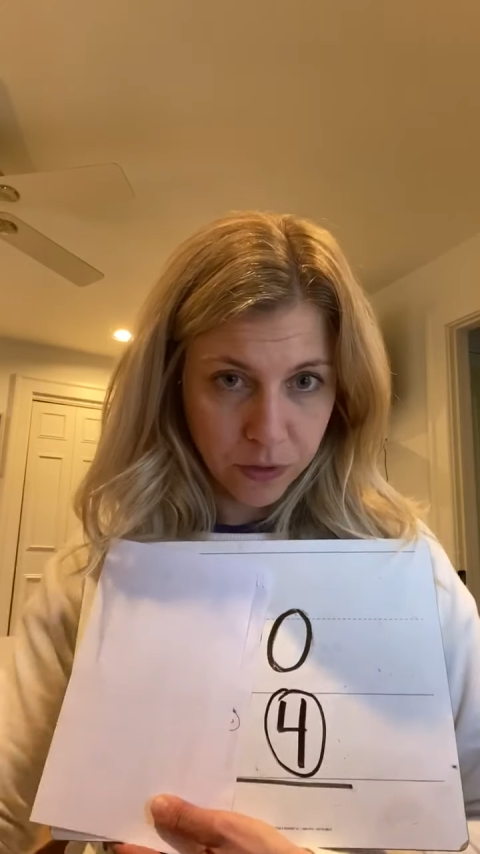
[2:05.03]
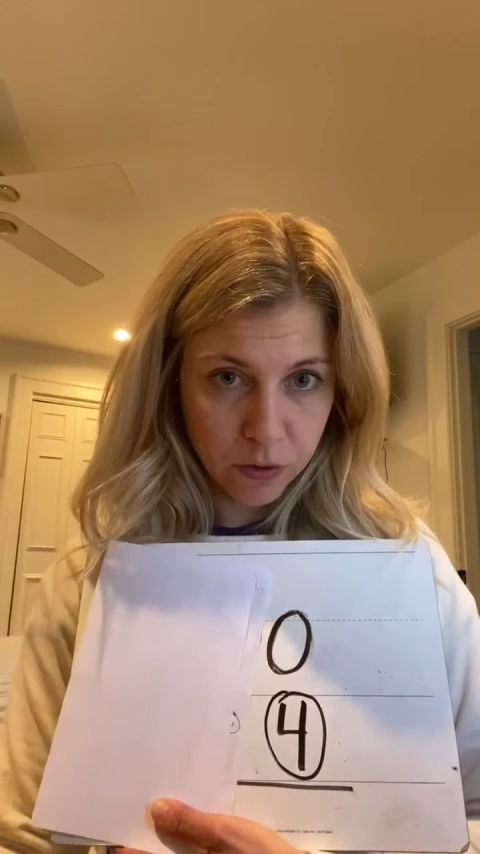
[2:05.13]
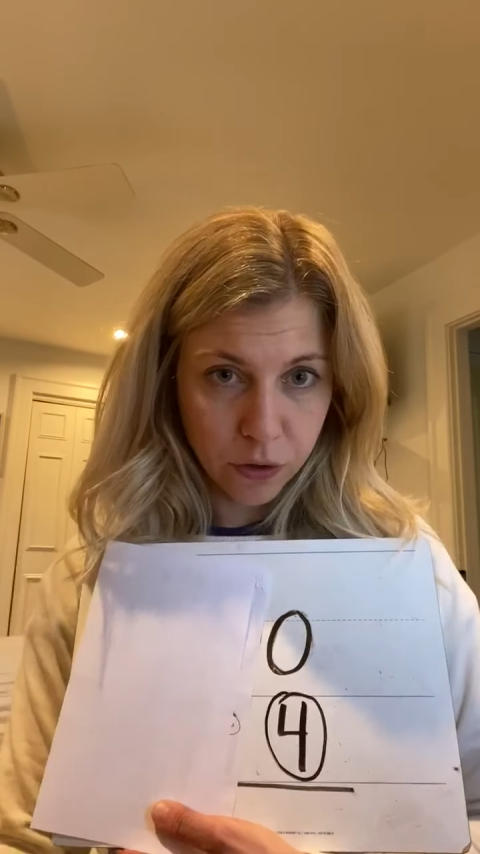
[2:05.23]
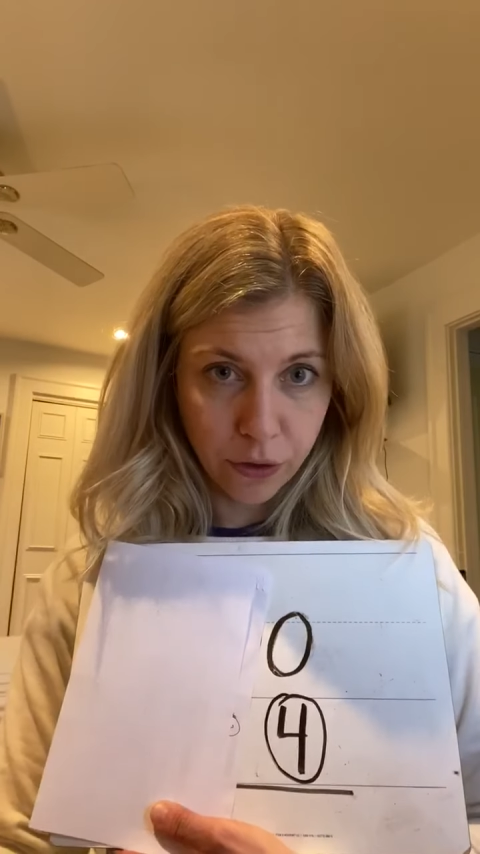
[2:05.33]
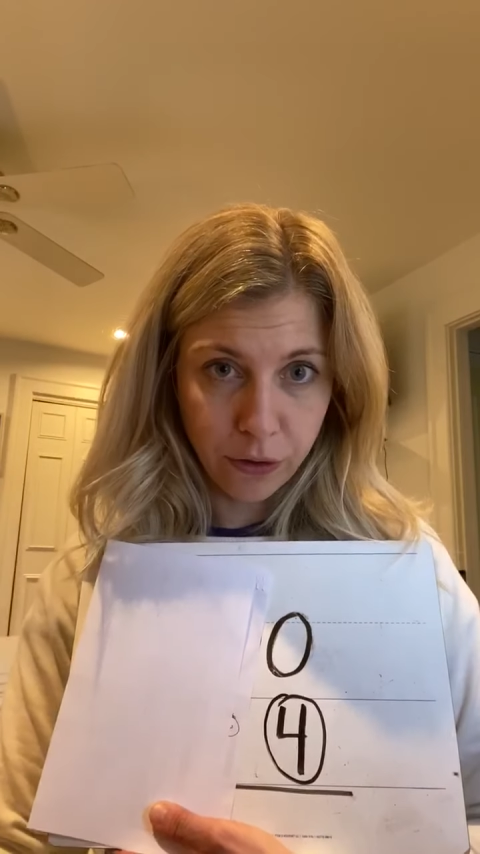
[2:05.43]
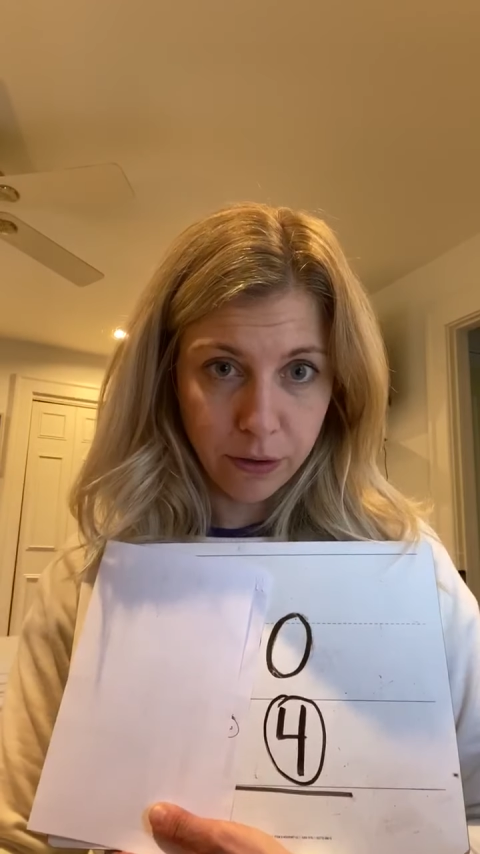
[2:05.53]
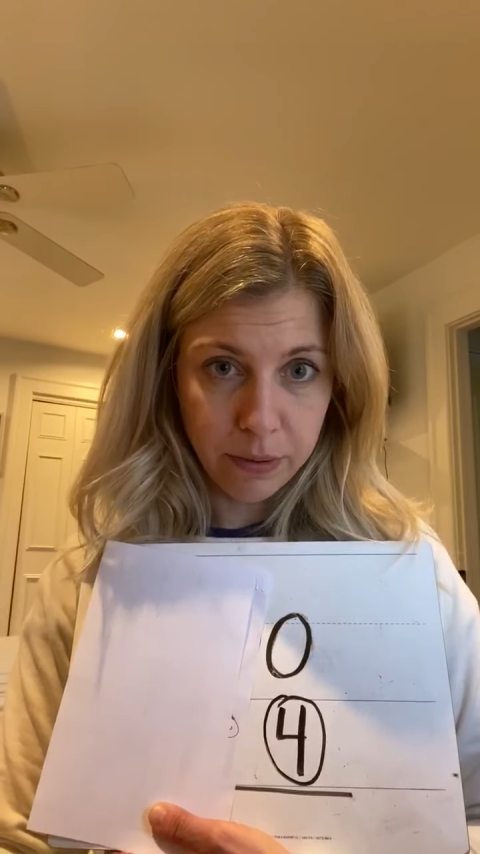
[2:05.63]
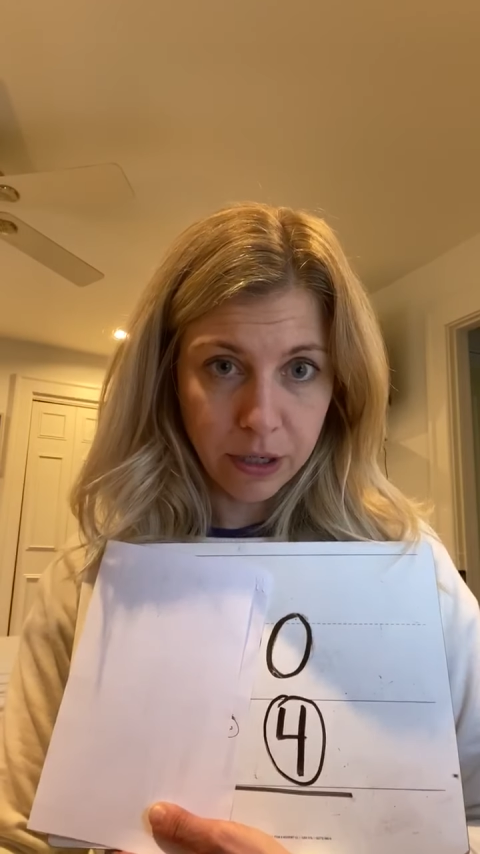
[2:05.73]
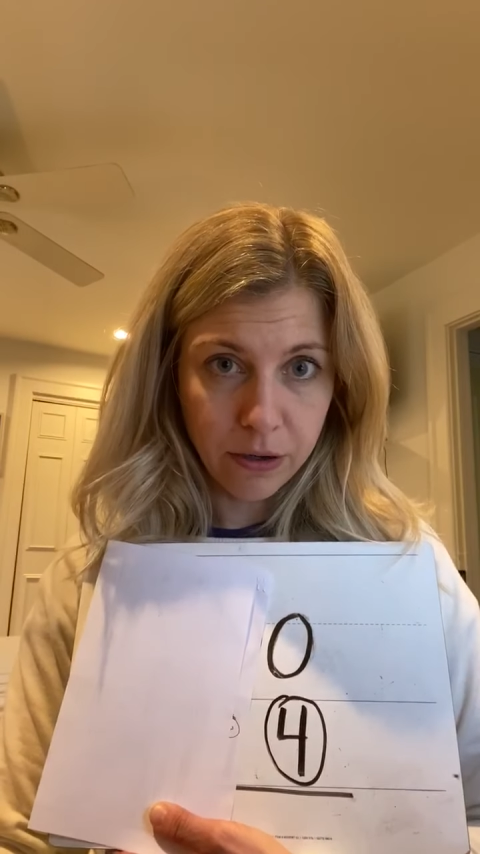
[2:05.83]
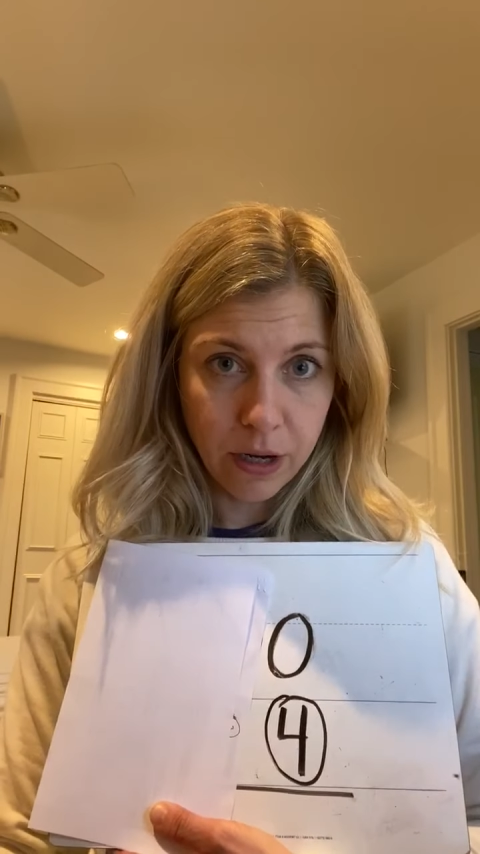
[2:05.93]
Circle the
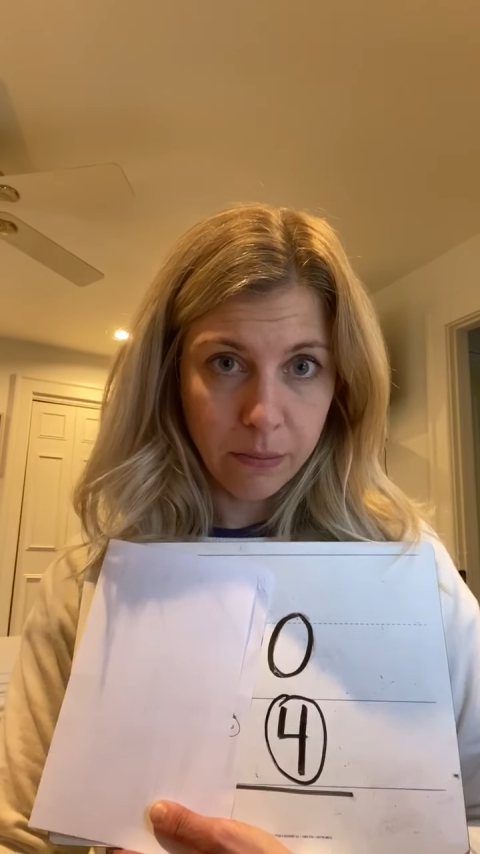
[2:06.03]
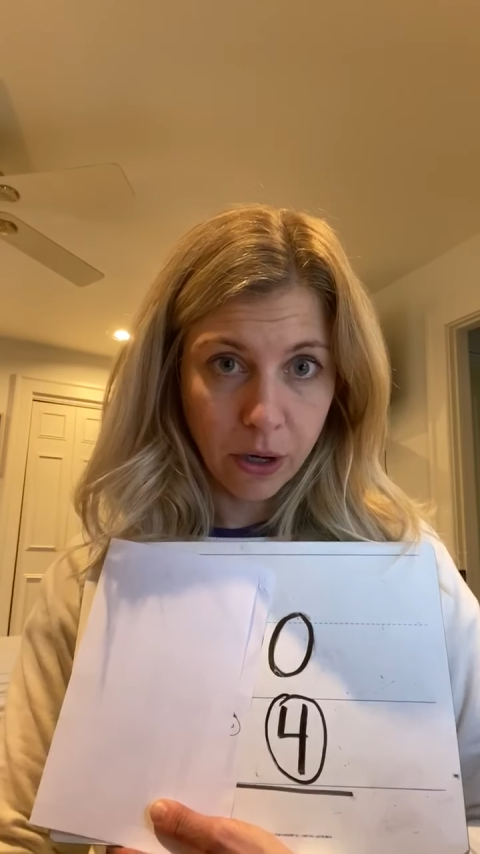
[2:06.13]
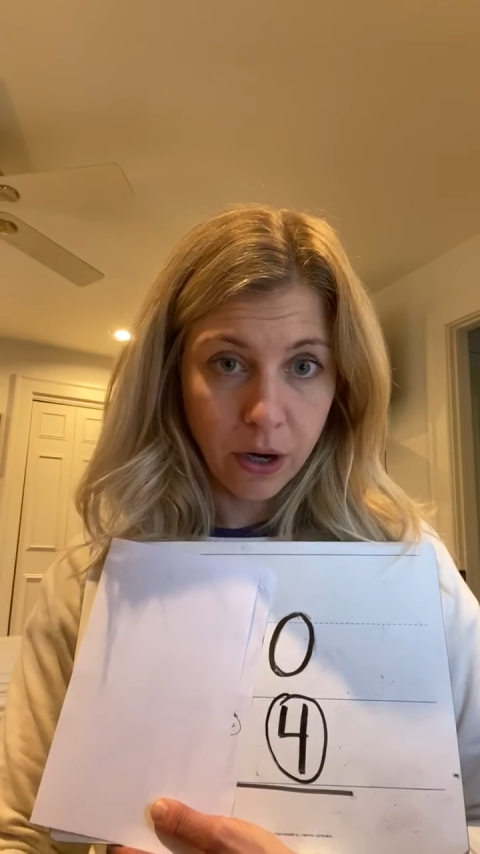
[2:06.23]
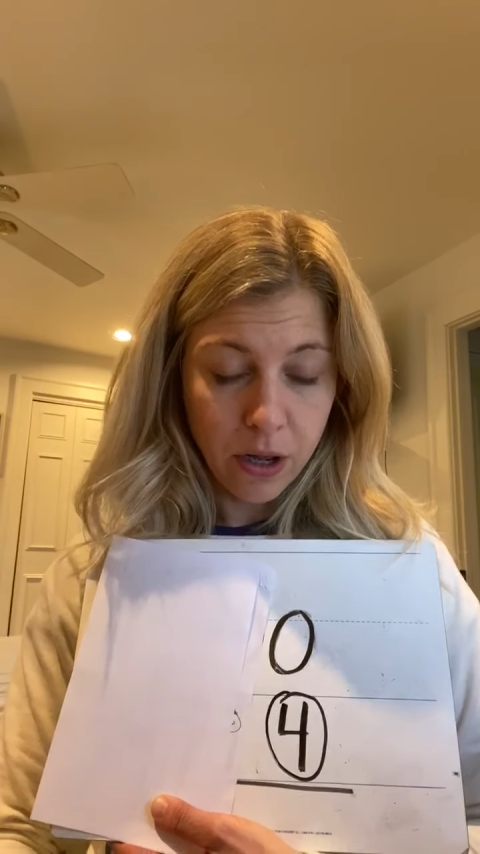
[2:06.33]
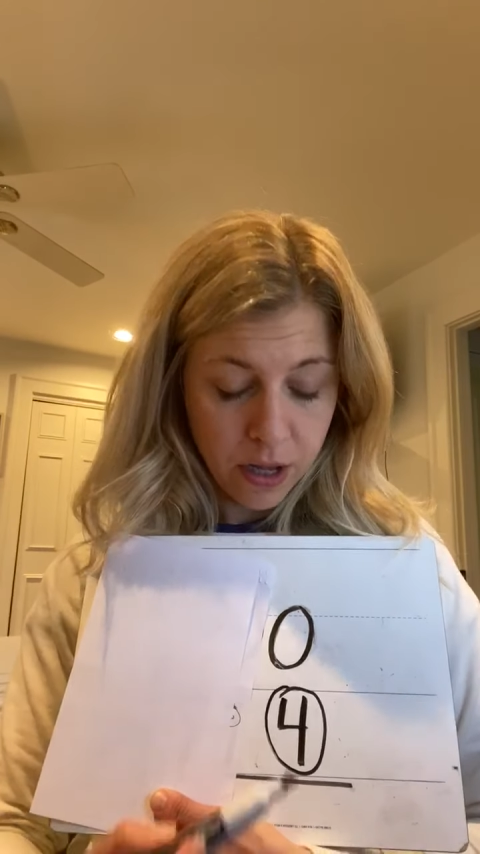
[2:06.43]
bigger number.